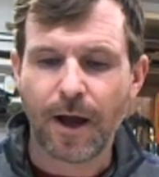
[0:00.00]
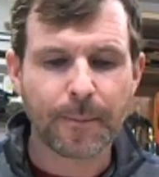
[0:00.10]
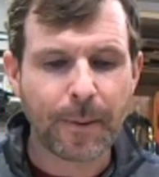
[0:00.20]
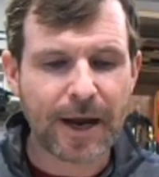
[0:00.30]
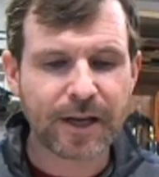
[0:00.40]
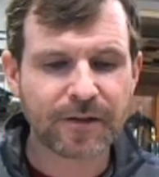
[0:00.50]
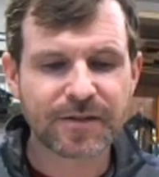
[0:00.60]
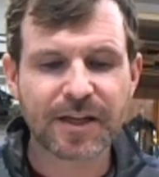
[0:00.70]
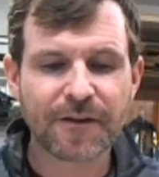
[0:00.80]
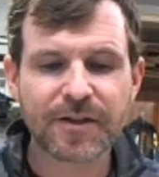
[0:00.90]
A body of
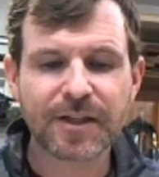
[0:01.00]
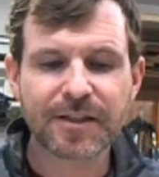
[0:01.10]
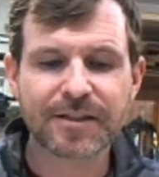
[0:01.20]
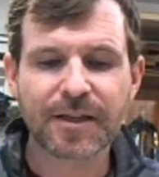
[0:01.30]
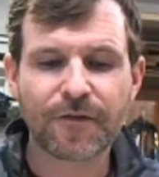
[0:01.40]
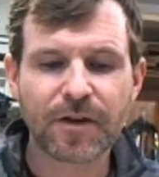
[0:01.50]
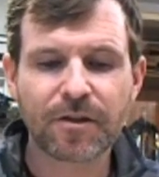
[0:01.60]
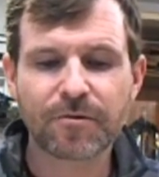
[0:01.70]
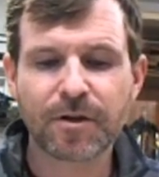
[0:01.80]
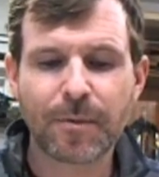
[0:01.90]
70 to
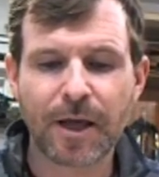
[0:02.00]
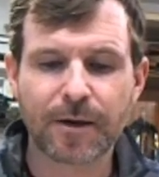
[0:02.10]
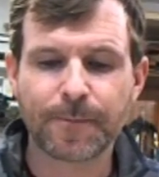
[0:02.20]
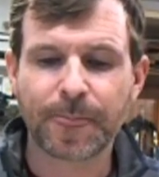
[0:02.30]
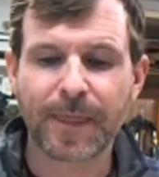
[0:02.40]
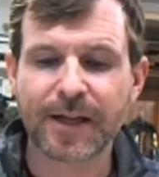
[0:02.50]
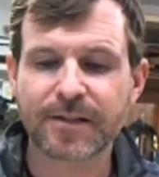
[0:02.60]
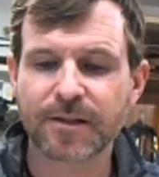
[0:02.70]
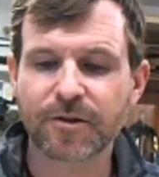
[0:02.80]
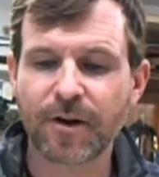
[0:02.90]
73 men.
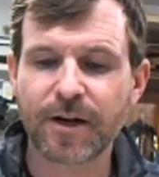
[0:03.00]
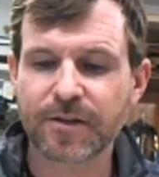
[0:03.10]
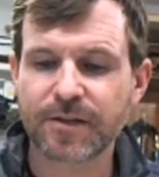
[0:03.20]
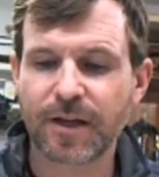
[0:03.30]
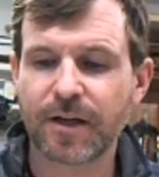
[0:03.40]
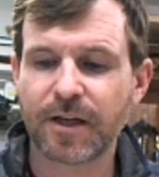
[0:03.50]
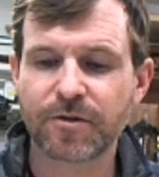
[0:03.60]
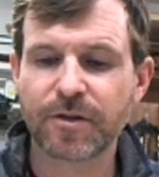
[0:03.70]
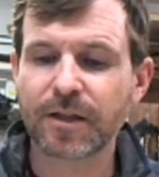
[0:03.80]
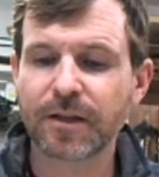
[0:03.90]
That's the greater
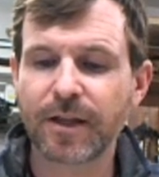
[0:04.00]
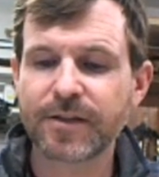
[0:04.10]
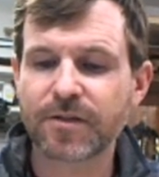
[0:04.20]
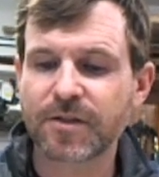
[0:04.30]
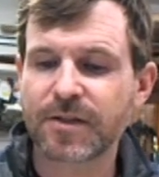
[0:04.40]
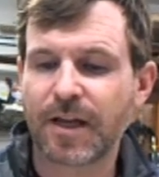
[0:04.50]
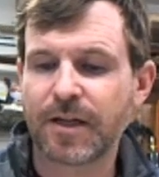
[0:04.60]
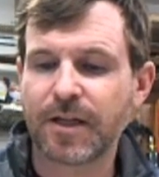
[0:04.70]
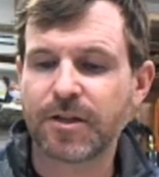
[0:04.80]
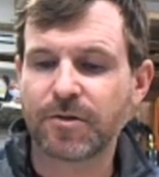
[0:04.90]
Sanhedrin. The lesser
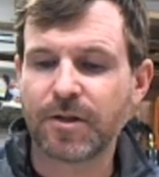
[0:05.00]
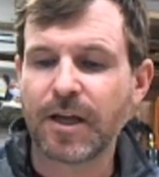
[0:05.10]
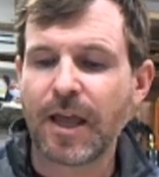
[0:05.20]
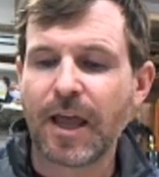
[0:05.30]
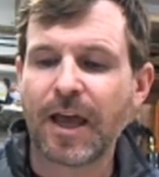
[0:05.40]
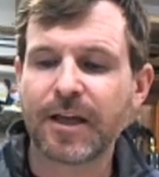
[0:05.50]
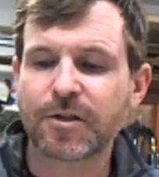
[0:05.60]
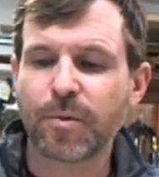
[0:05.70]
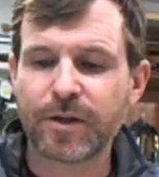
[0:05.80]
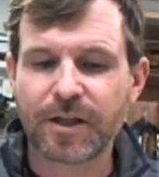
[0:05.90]
Sanhedrin had
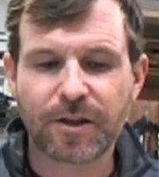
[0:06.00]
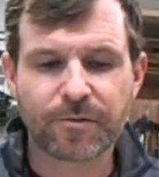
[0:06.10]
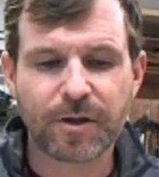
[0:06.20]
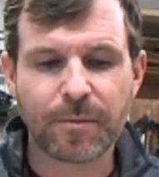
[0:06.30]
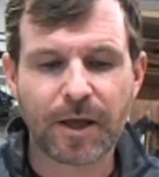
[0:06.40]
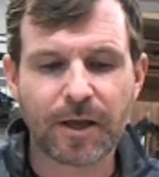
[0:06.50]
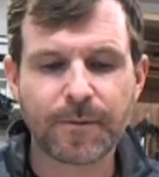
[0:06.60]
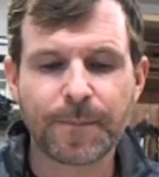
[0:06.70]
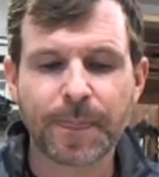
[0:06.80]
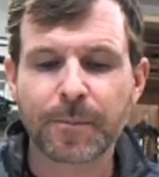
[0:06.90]
23
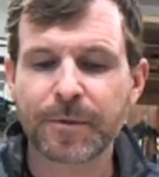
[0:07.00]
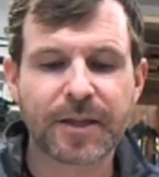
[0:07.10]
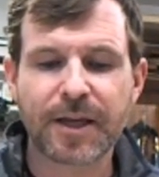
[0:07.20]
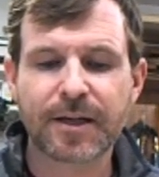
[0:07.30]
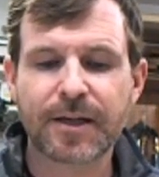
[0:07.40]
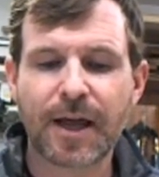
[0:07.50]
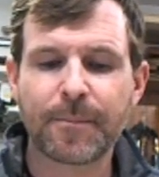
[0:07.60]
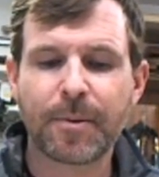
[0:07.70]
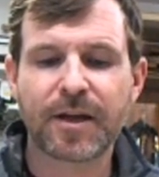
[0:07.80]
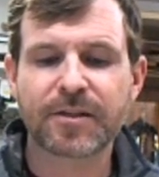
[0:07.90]
men, but they could
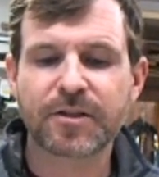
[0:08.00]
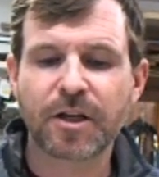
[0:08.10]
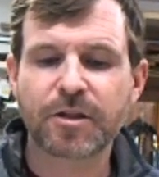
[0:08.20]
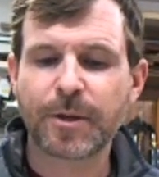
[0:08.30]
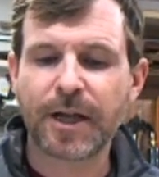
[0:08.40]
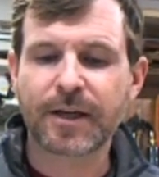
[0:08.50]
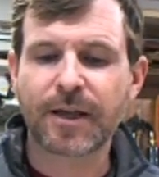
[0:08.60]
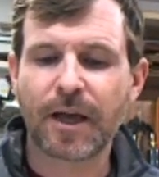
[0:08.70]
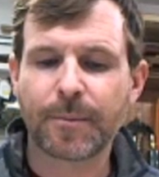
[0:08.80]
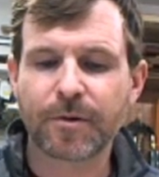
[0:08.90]
not pass judgment on
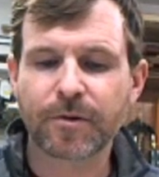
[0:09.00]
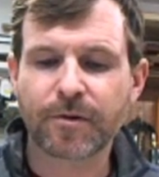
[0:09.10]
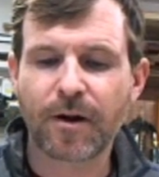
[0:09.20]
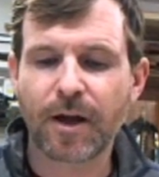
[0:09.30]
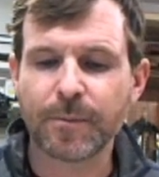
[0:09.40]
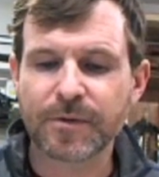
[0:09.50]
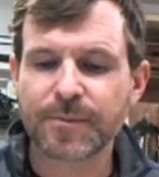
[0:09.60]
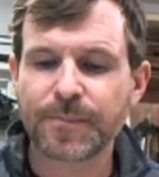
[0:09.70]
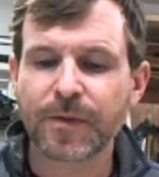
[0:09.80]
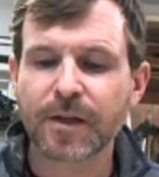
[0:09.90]
capital
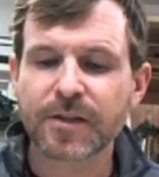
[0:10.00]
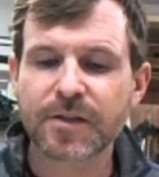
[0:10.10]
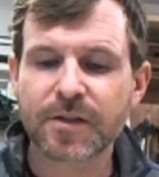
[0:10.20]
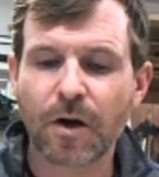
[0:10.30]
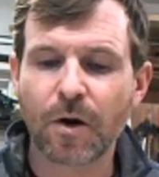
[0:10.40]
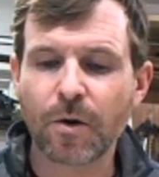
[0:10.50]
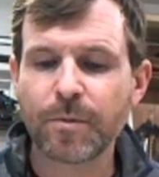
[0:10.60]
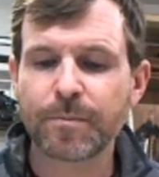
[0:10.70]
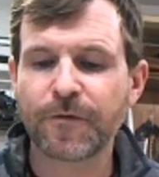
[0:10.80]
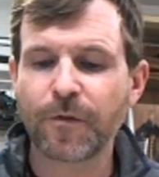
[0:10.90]
crimes.
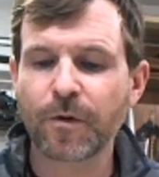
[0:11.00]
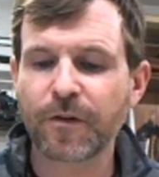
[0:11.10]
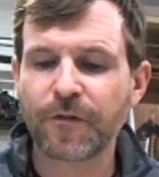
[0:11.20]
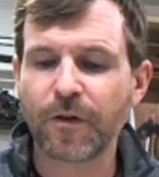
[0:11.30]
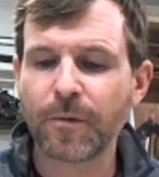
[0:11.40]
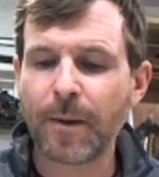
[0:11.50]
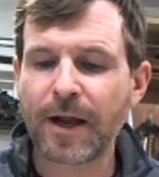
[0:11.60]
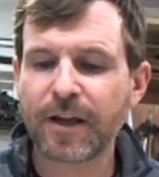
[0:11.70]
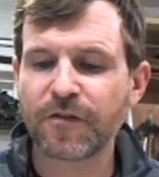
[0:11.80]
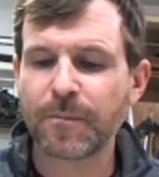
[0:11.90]
So, before the full
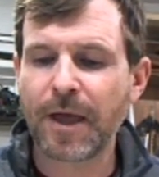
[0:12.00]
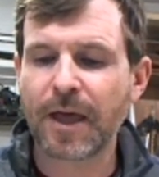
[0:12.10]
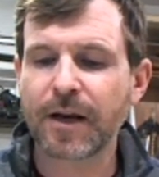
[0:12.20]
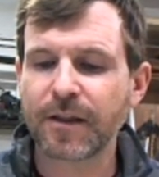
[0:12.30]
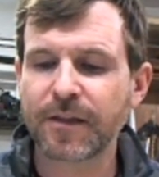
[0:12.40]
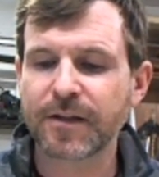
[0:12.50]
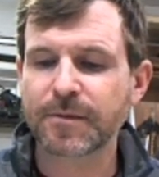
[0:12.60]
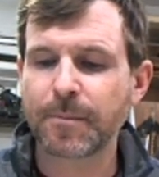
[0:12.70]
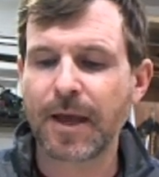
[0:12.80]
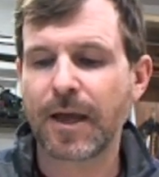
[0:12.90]
body of men,
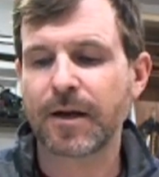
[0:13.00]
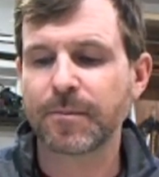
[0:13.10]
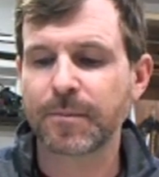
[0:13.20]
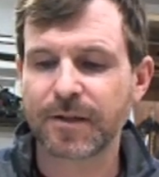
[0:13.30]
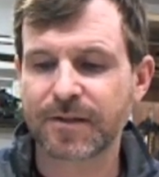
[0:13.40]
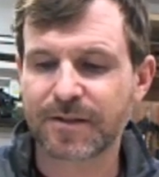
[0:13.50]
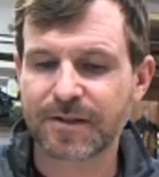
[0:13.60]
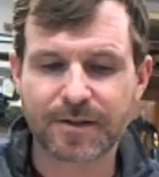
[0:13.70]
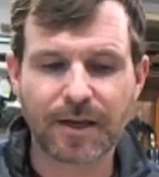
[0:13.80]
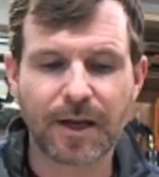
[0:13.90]
this man must
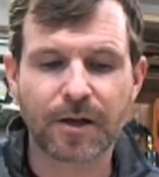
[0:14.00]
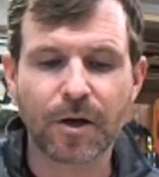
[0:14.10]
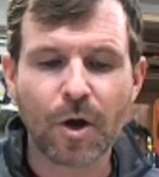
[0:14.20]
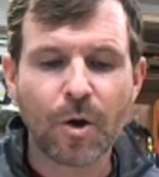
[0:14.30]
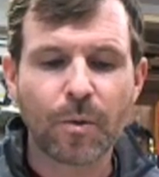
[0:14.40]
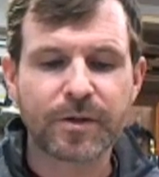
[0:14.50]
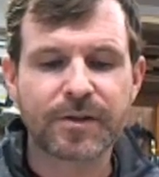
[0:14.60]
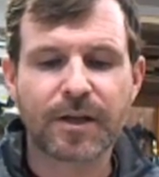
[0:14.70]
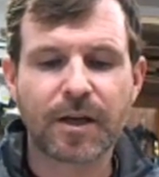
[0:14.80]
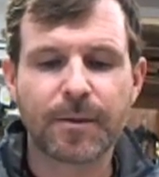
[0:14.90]
stand. Once
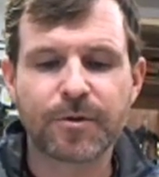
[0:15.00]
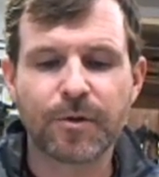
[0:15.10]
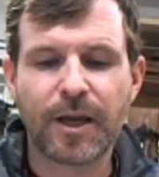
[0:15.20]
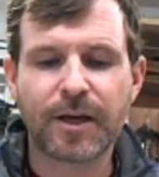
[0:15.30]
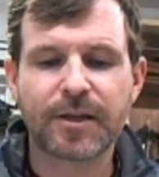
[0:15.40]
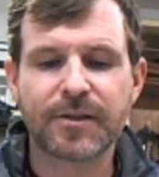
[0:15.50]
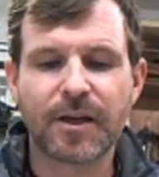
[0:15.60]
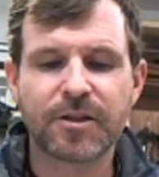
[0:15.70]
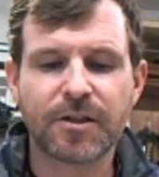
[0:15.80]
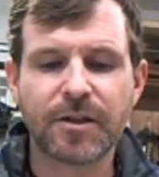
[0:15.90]
they come to an
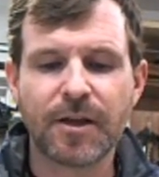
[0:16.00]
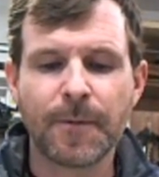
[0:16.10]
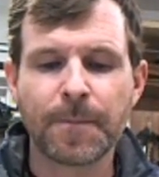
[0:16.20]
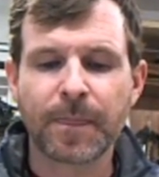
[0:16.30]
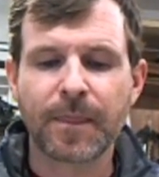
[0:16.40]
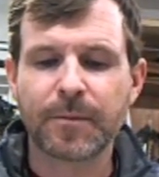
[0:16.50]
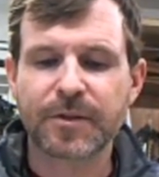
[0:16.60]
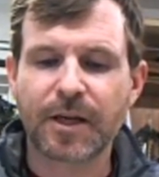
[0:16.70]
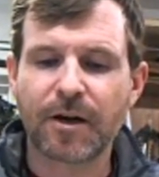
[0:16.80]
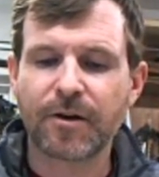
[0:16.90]
accusation, they
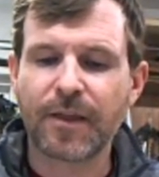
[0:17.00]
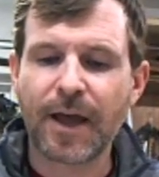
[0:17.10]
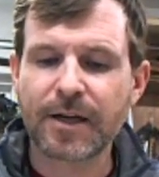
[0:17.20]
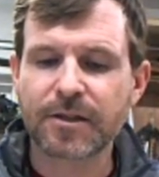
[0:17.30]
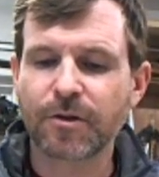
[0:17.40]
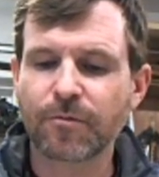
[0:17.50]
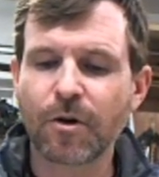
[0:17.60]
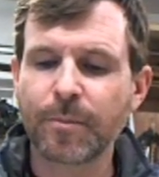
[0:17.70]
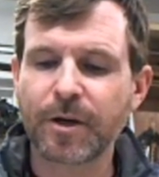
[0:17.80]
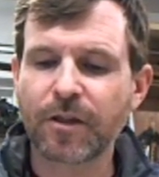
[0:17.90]
must carry that to the
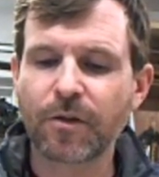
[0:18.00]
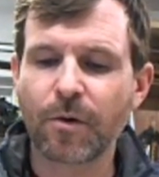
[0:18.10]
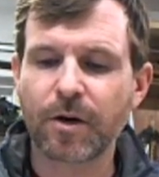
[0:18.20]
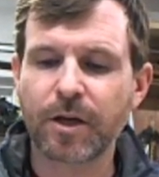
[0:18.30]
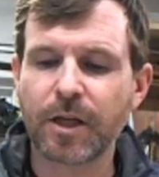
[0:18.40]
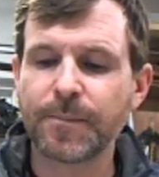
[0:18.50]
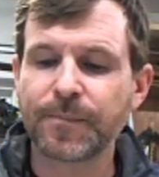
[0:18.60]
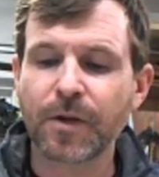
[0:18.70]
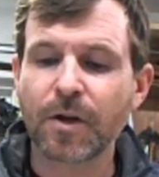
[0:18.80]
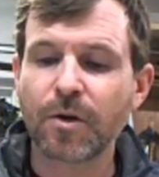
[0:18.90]
Roman authority,
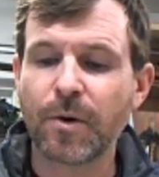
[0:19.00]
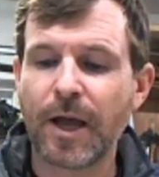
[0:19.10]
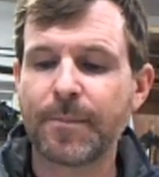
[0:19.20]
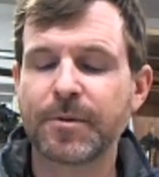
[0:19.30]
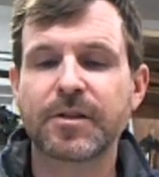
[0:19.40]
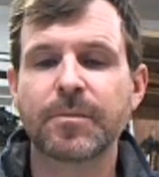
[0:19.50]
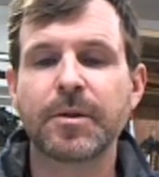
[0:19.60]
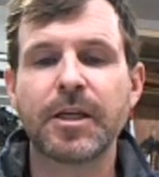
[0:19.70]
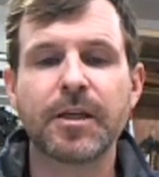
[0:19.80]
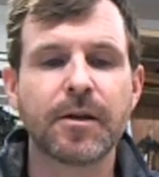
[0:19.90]
who happened to
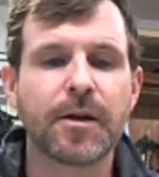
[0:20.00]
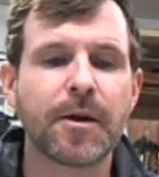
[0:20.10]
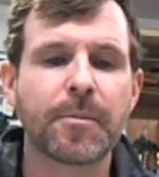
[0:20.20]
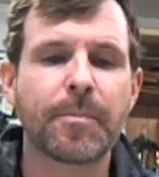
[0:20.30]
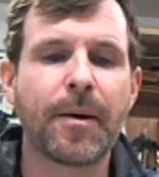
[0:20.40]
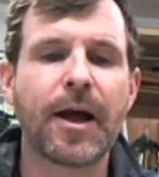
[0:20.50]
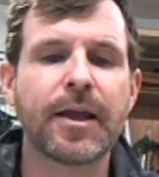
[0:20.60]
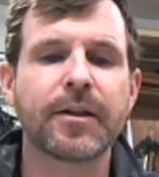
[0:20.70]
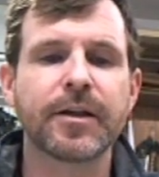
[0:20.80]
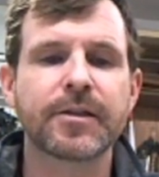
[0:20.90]
be
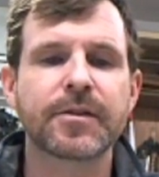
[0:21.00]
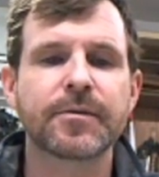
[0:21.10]
Pilate.